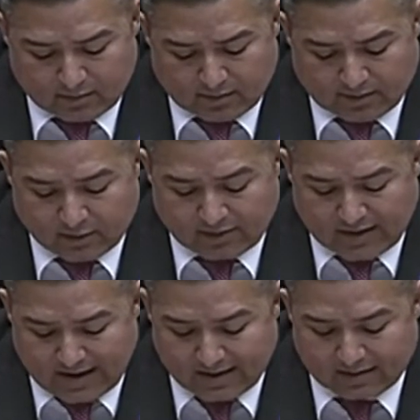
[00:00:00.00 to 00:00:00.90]
They're
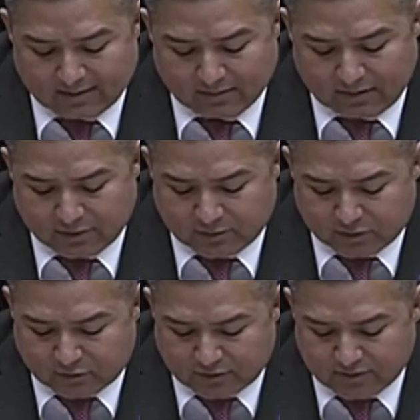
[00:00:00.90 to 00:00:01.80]
dead because
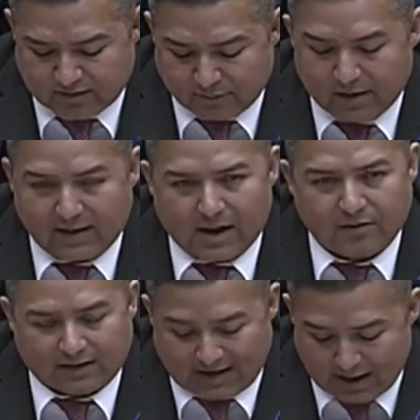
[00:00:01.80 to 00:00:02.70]
restrictions have been
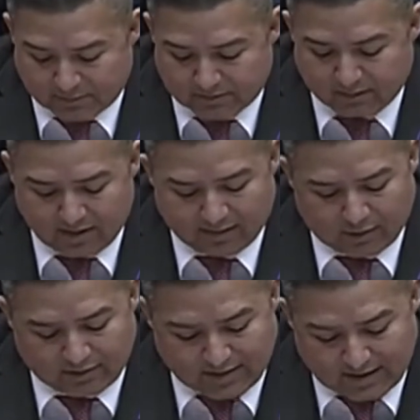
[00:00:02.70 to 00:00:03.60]
allowed to lapse.
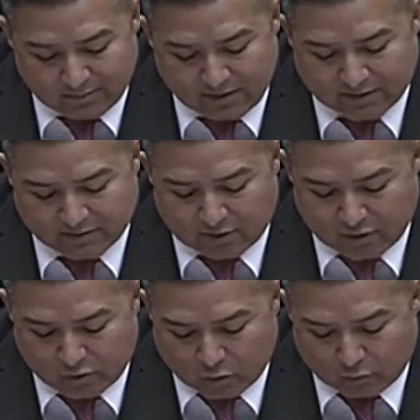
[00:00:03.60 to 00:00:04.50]
They're dead because there are
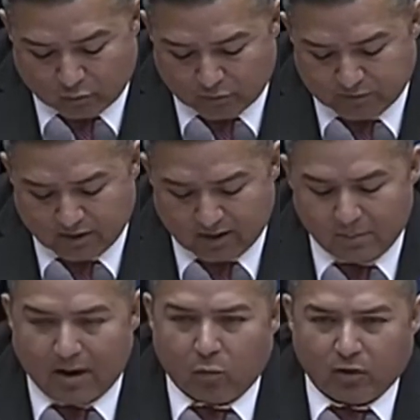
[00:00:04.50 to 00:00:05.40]
no rules
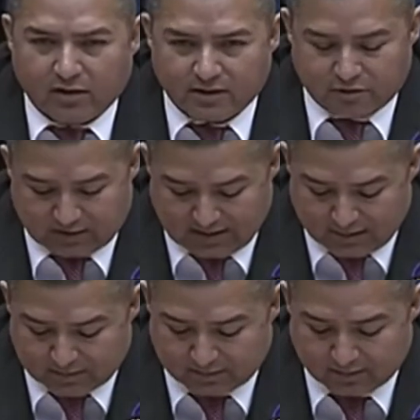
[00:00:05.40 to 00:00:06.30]
about where guns are
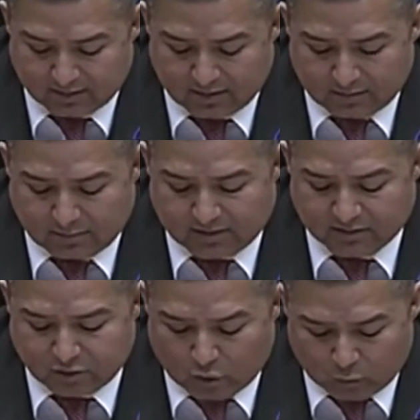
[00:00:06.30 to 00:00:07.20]
kept,
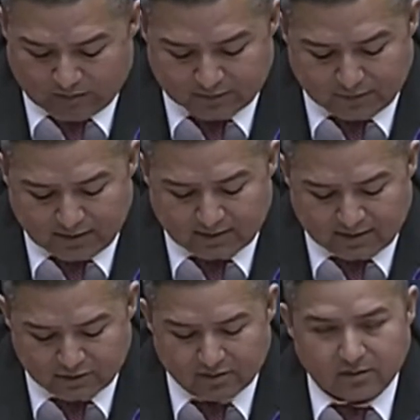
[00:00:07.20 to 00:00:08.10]
because no one is paying
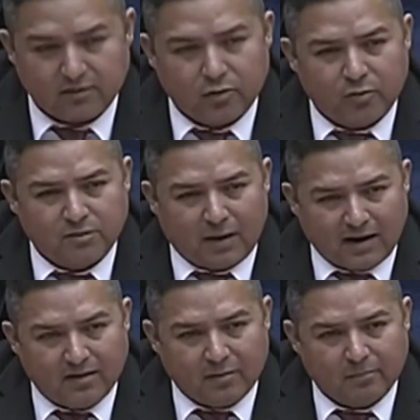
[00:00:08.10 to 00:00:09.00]
attention to who is
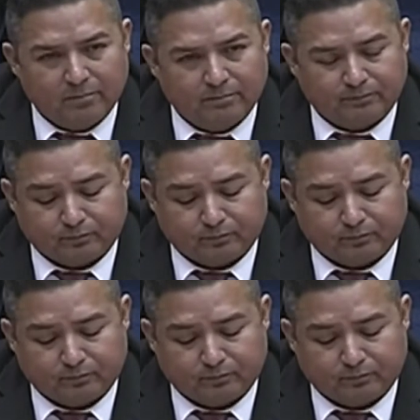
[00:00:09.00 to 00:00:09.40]
buying them.